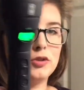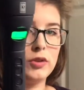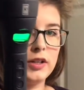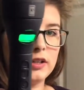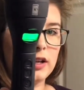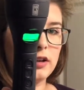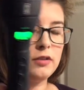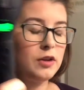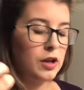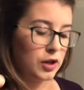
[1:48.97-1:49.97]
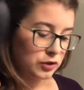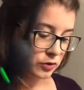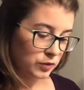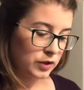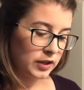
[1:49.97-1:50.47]
green now. So
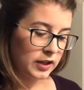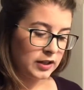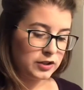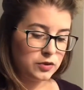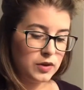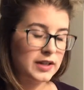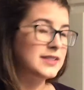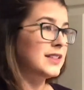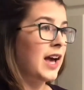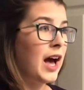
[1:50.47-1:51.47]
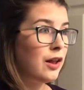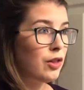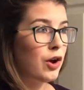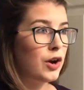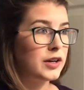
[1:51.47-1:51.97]
we're going to get into it and see how
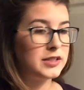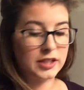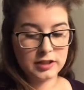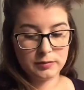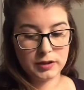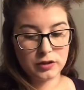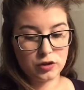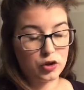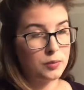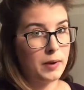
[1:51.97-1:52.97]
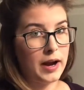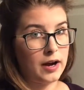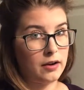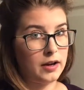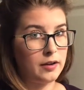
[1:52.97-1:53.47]
long it takes me to curl my
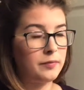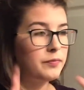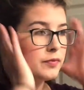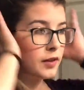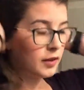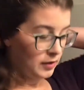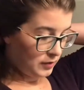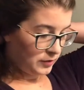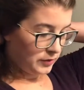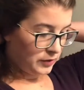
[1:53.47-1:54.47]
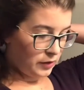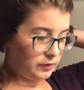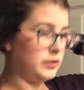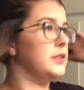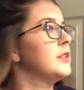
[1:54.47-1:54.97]
hair now. So
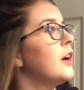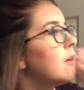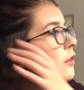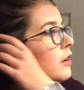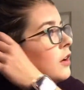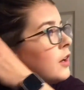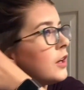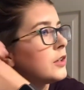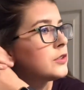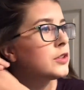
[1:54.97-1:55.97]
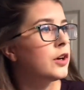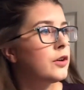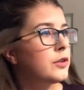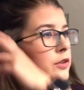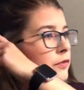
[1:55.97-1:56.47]
let's go.
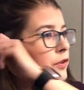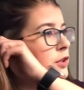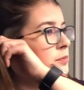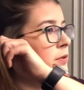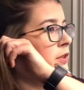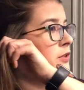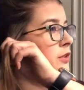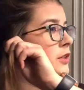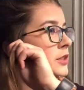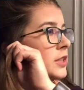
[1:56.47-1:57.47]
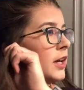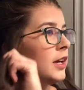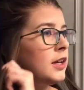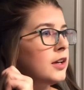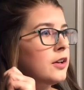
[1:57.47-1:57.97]
So the first piece you're going to
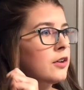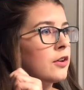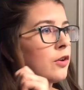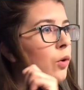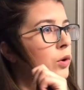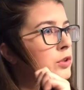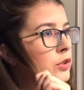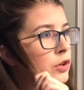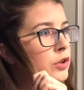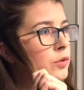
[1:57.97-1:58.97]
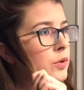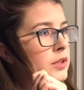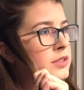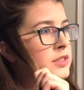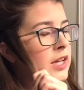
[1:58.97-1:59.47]
take, you're going to hold your curling
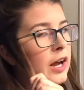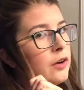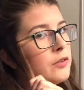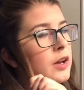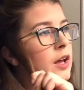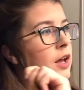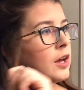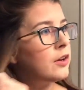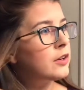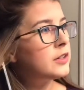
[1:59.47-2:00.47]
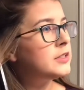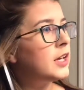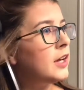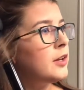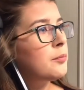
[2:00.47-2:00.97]
wand down. You're going to
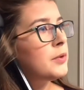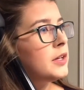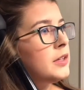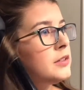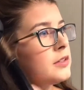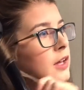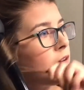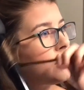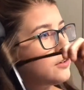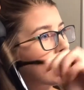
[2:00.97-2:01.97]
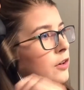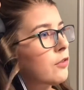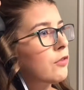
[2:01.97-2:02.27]
take your piece and you're going to